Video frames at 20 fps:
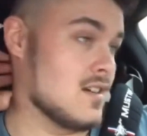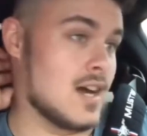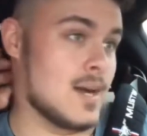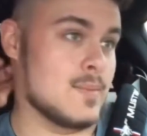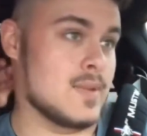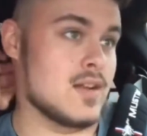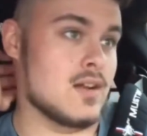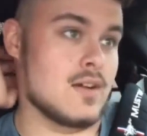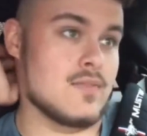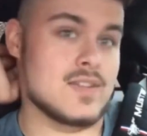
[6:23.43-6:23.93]
I
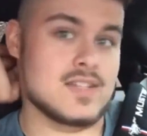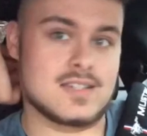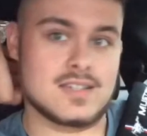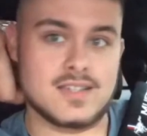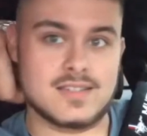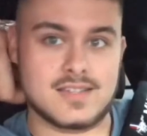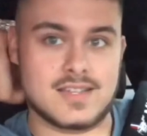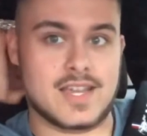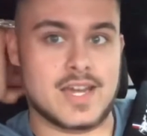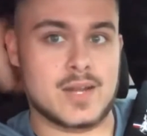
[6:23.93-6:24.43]
mean,
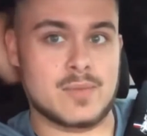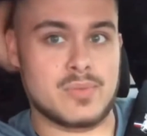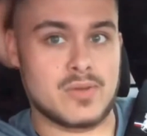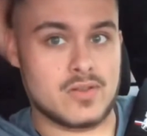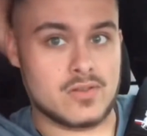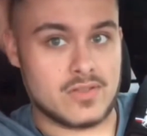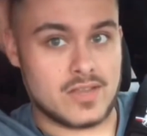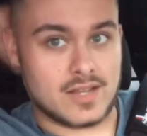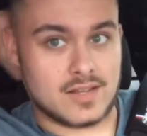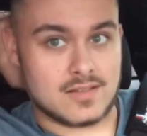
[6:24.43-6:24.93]
obviously it's a
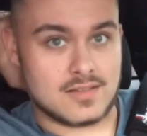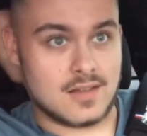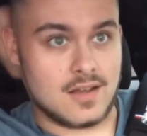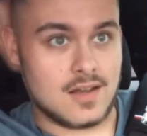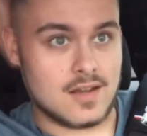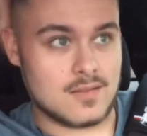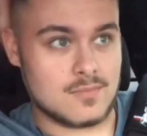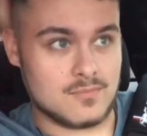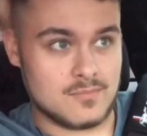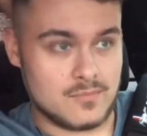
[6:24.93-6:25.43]
caterpillar that could
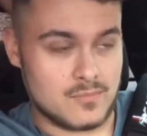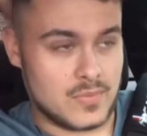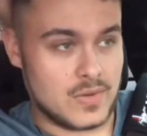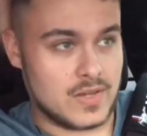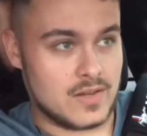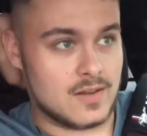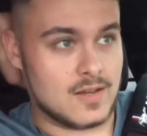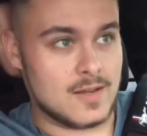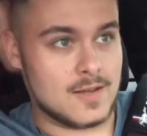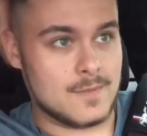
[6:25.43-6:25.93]
talk,
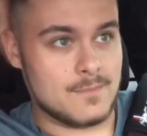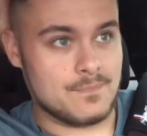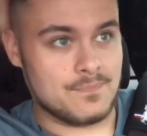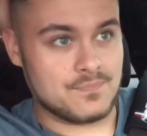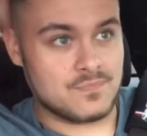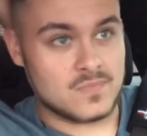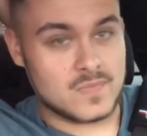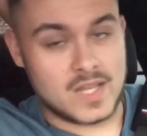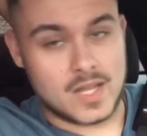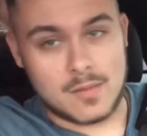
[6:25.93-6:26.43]
but
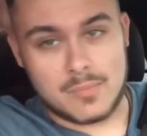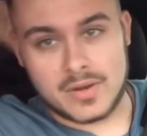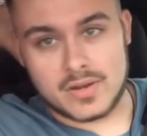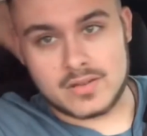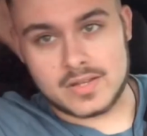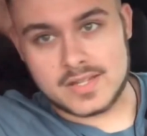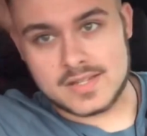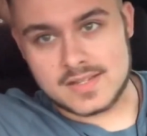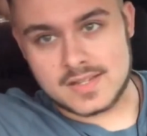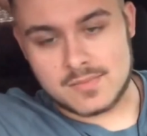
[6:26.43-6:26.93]
yeah,
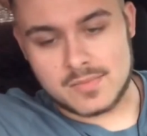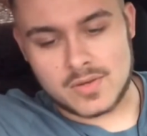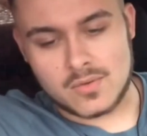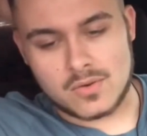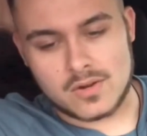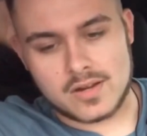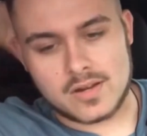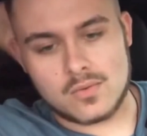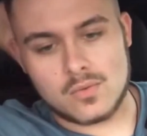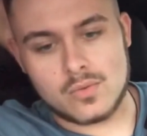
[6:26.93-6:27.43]
apparently he's going to be
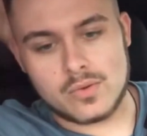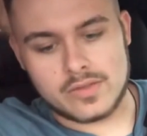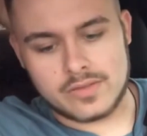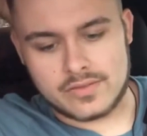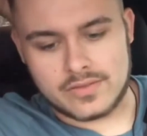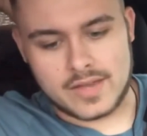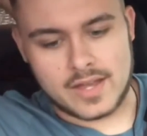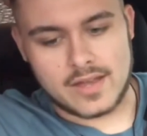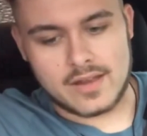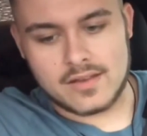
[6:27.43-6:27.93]
working with
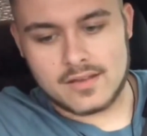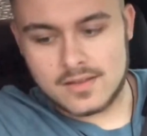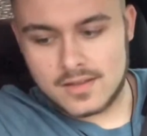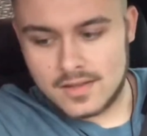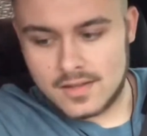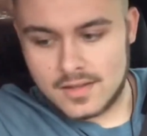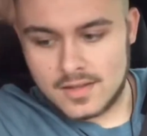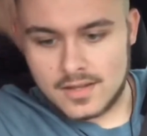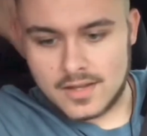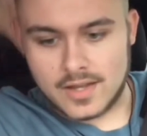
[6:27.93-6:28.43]
Thad
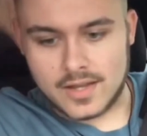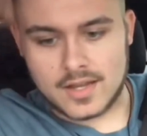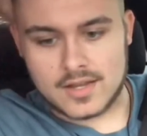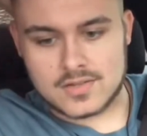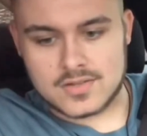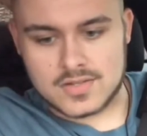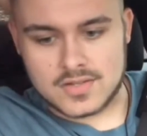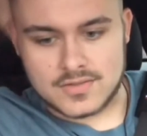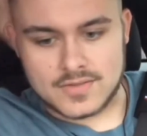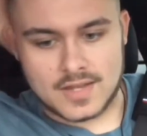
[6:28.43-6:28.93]

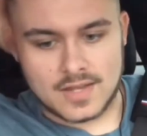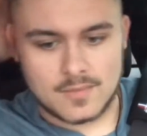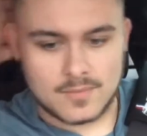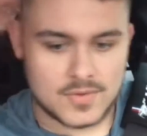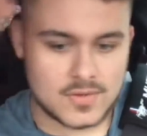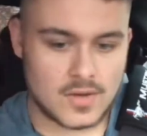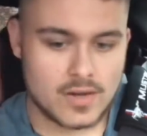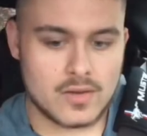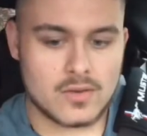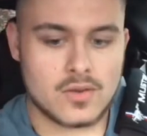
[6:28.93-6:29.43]
against
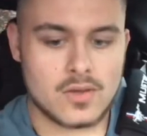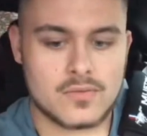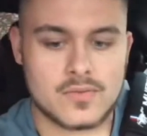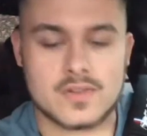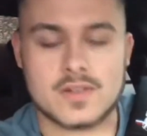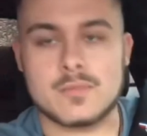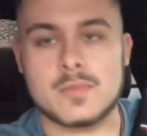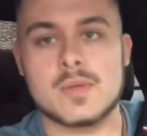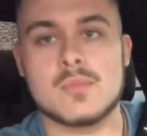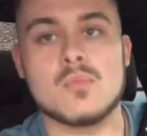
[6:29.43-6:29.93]
Shazam. So I don't know if
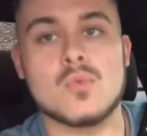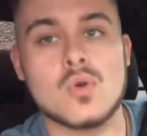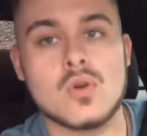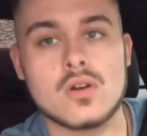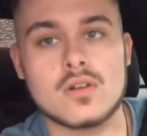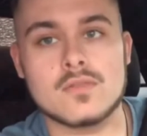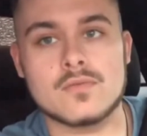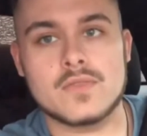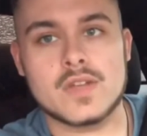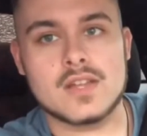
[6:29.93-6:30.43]
there's going to be
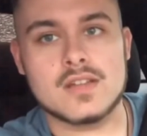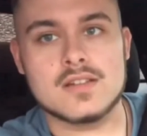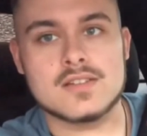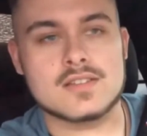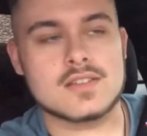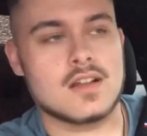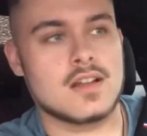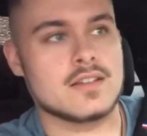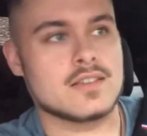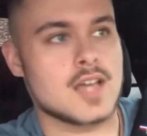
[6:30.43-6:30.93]
more
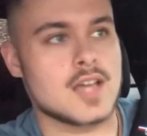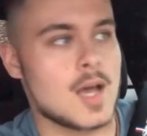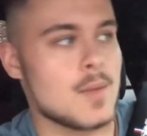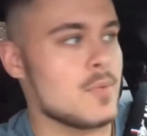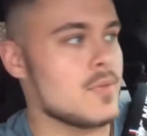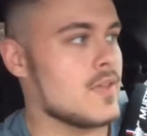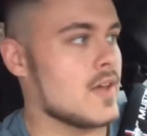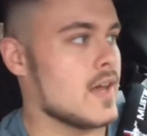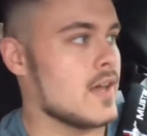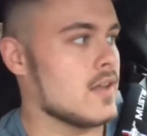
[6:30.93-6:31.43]
villains on top
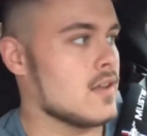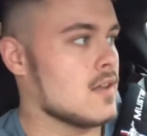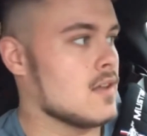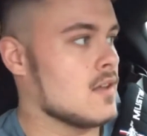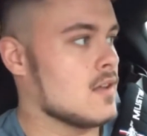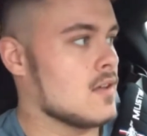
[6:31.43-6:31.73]
of that.